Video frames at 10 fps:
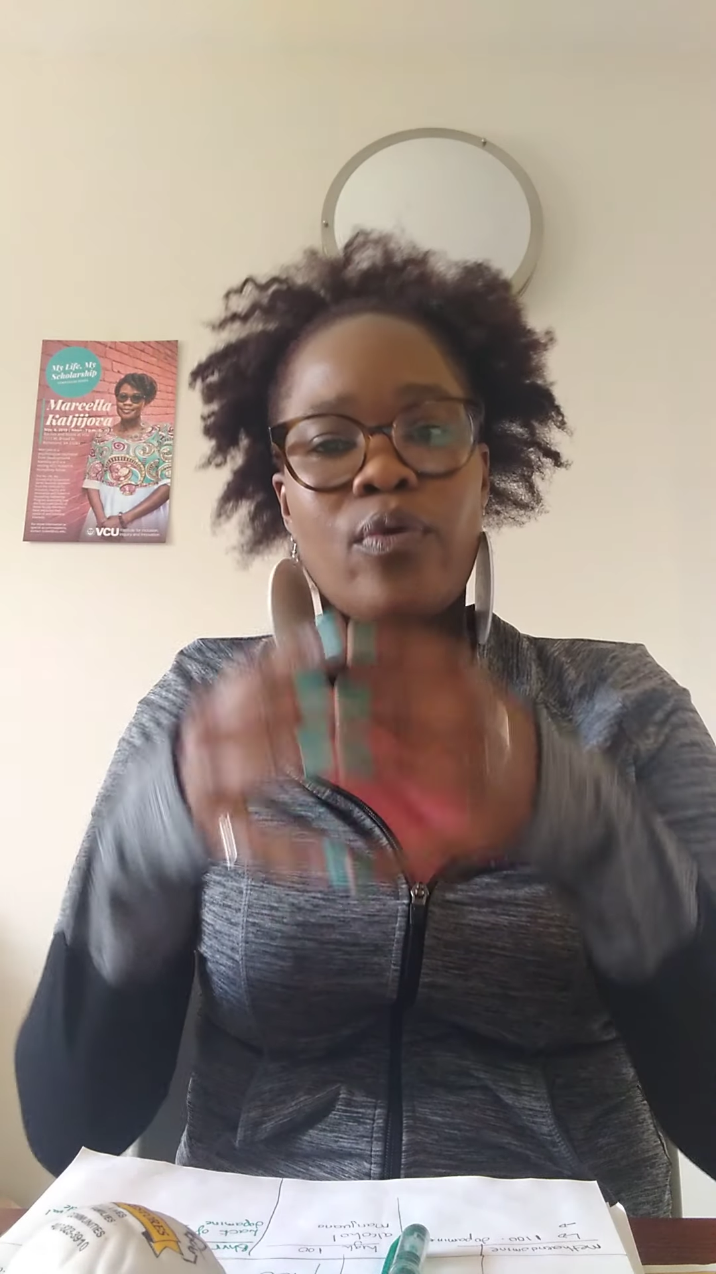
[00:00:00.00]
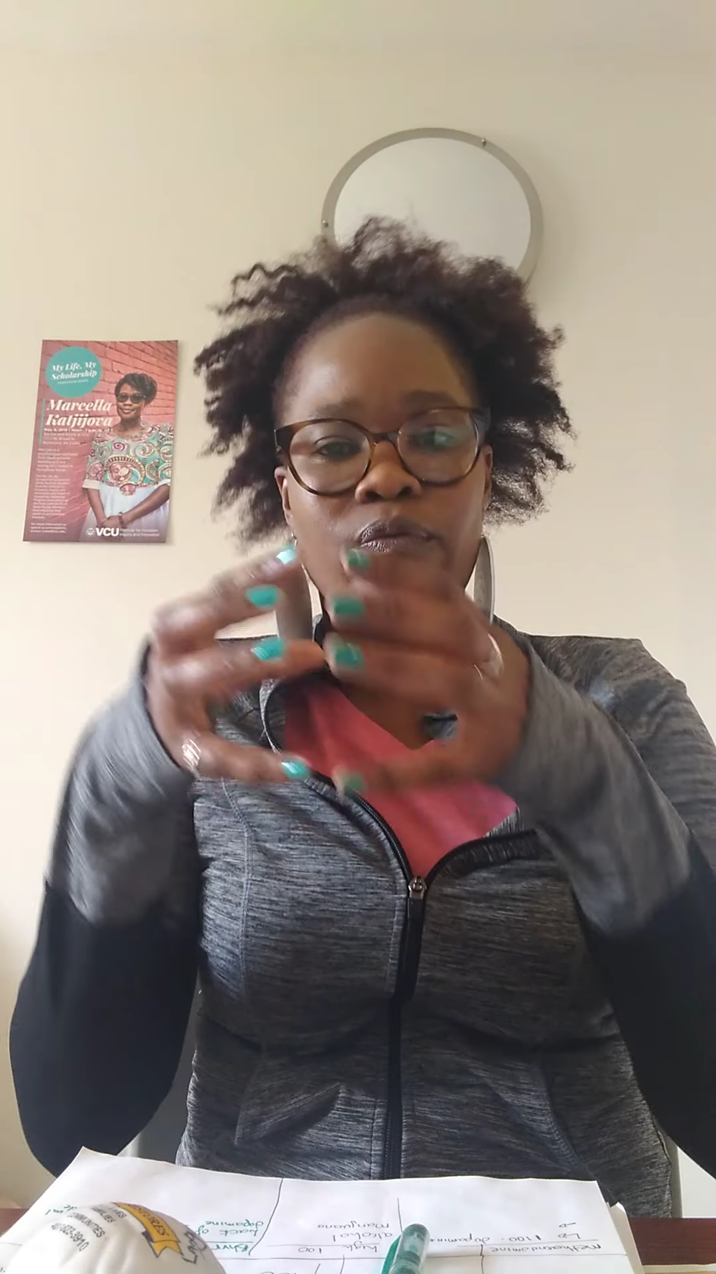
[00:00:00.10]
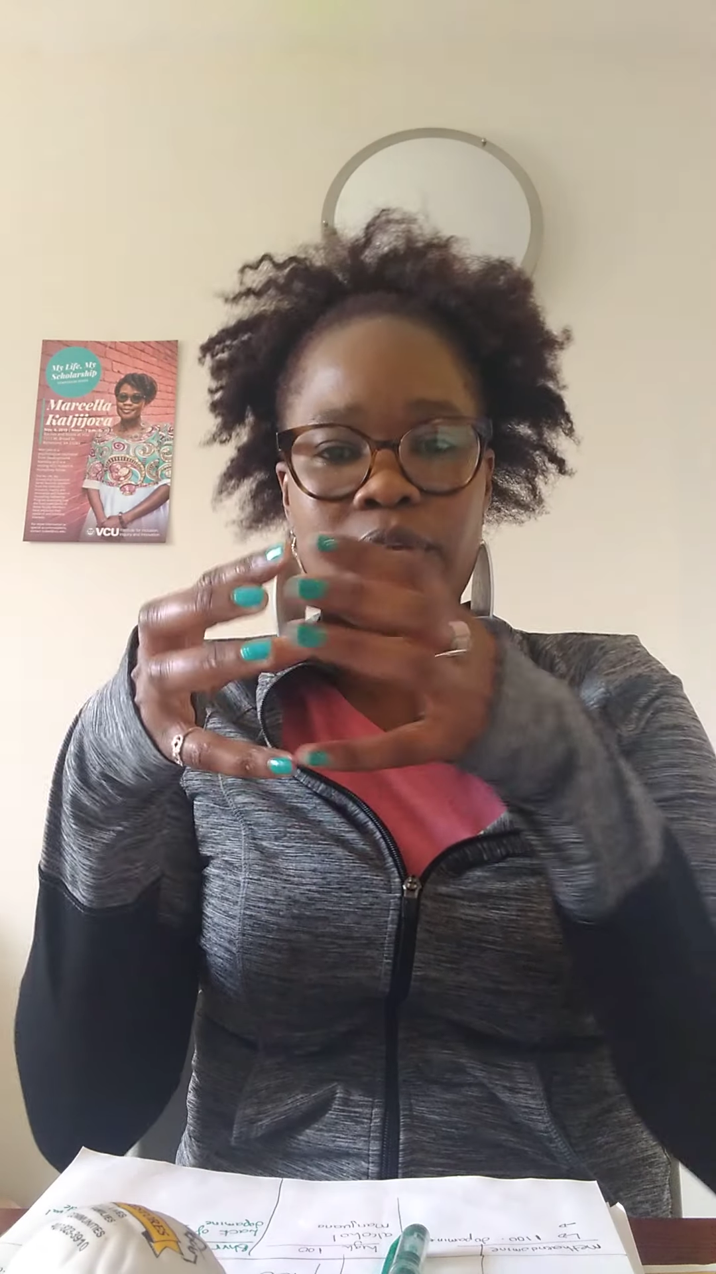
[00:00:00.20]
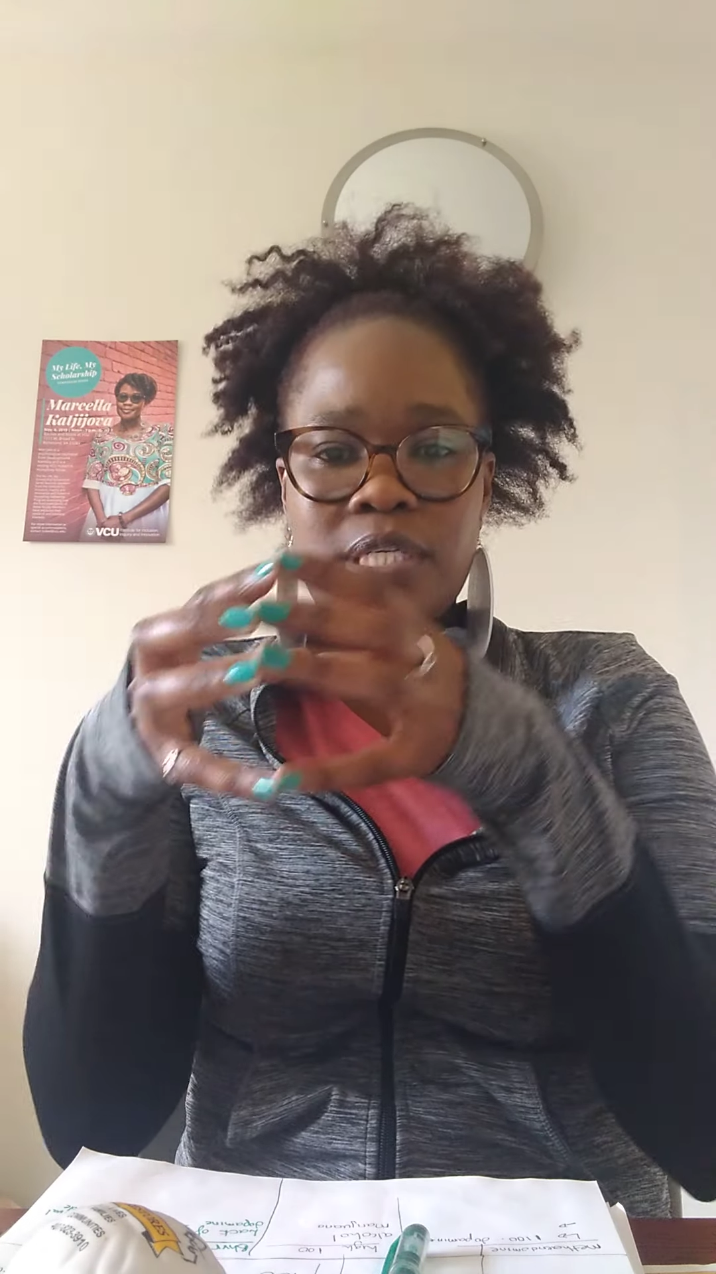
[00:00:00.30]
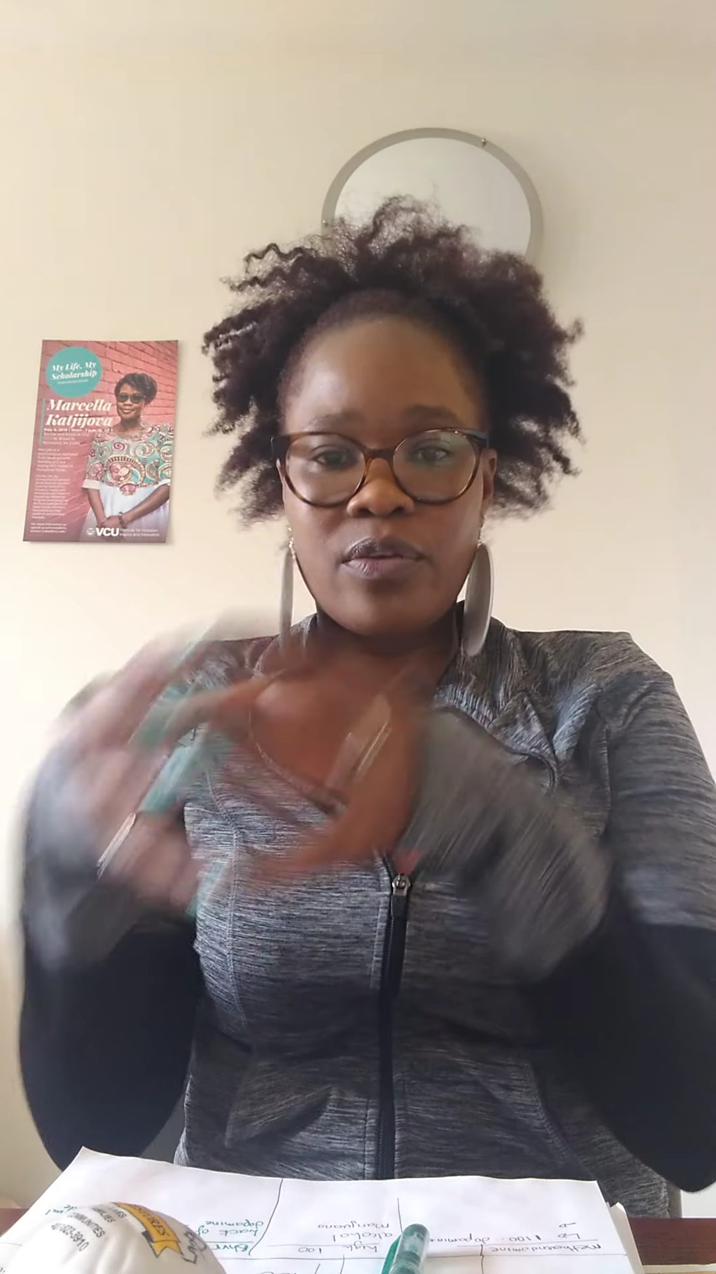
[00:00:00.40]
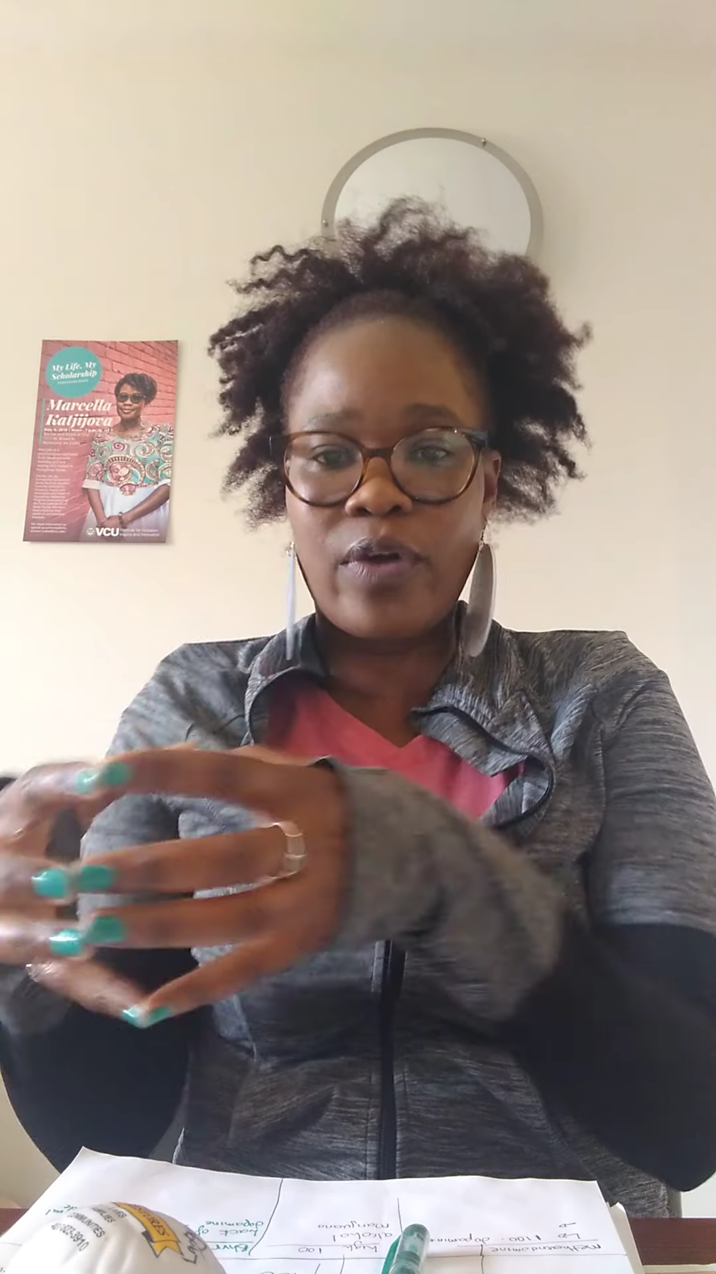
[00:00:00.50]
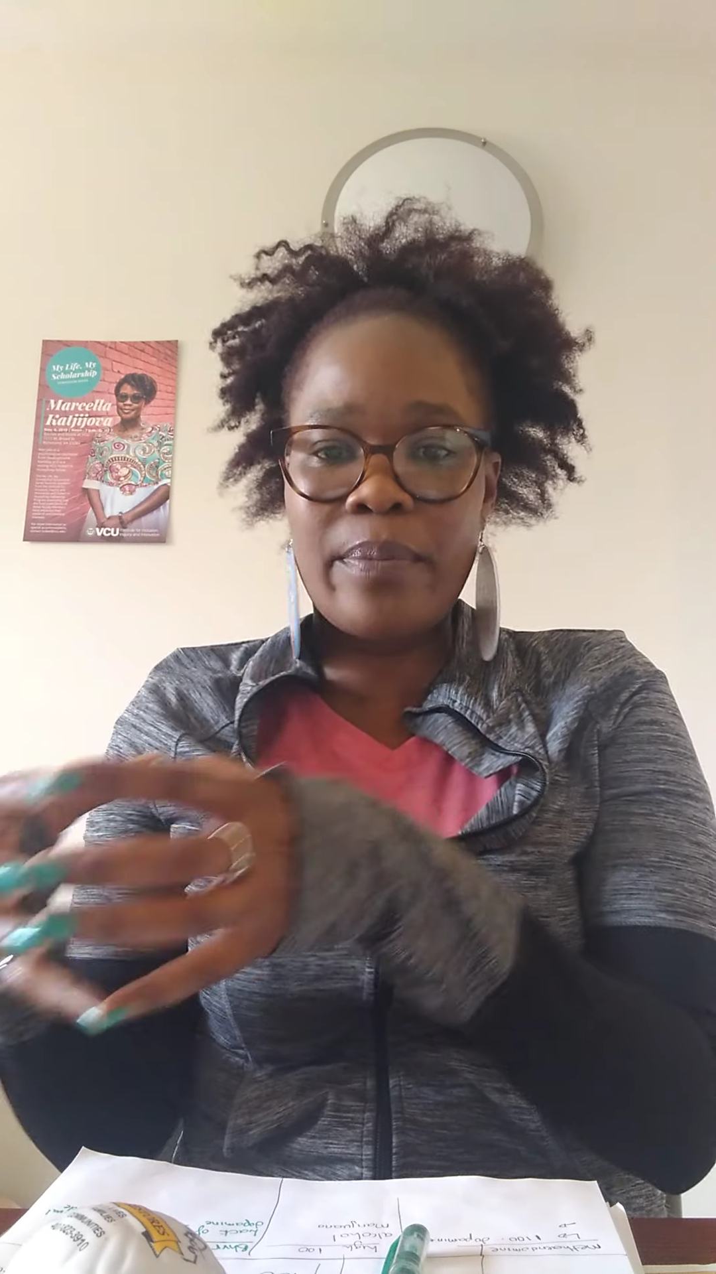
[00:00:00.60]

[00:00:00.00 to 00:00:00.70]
ko bishitwa